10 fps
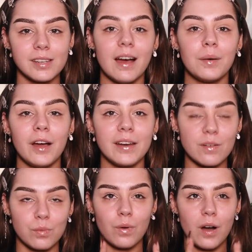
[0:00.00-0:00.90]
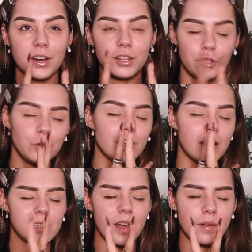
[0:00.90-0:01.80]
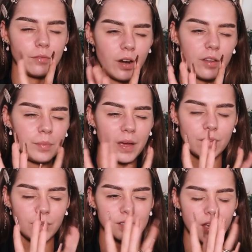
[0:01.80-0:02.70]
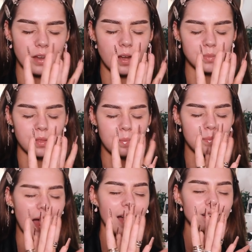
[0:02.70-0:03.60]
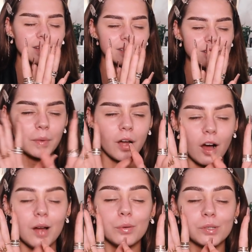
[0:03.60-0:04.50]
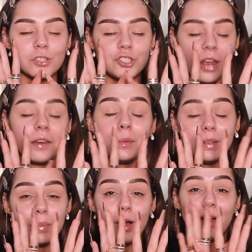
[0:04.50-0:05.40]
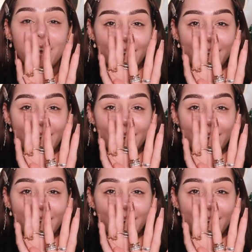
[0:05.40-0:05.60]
now I only have one huge ass light in front of me and I've like turned up to the max. My eyeballs are genuinely burning.